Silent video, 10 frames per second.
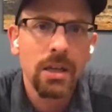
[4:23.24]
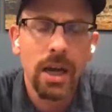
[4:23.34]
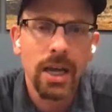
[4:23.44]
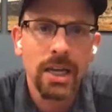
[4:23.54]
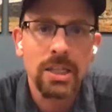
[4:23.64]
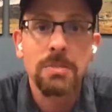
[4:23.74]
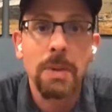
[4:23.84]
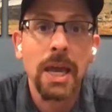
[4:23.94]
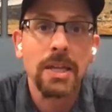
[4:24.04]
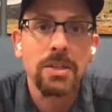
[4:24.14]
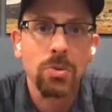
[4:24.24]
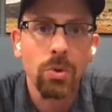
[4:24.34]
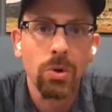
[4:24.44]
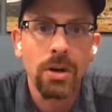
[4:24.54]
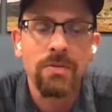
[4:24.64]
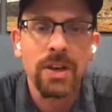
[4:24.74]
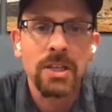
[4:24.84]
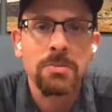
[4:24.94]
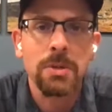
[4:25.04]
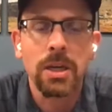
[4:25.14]
expense or
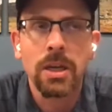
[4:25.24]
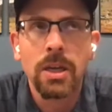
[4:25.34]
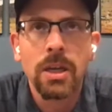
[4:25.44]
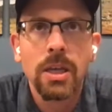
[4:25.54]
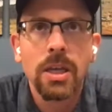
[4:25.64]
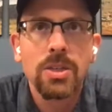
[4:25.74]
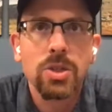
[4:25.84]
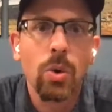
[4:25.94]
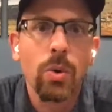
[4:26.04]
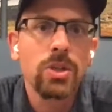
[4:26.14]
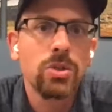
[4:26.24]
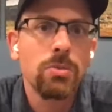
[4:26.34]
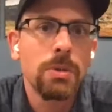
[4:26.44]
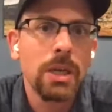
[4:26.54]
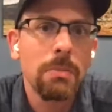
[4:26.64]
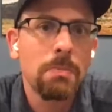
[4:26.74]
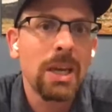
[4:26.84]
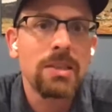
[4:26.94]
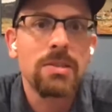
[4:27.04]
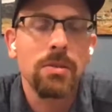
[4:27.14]
investment is going to be
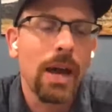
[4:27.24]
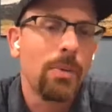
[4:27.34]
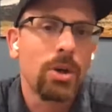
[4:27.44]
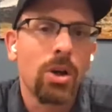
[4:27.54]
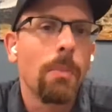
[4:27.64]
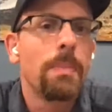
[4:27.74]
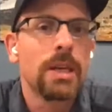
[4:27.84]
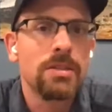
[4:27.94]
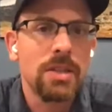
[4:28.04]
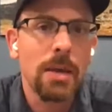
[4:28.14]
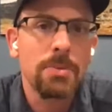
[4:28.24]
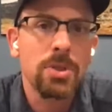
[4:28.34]
big, I would call big steps.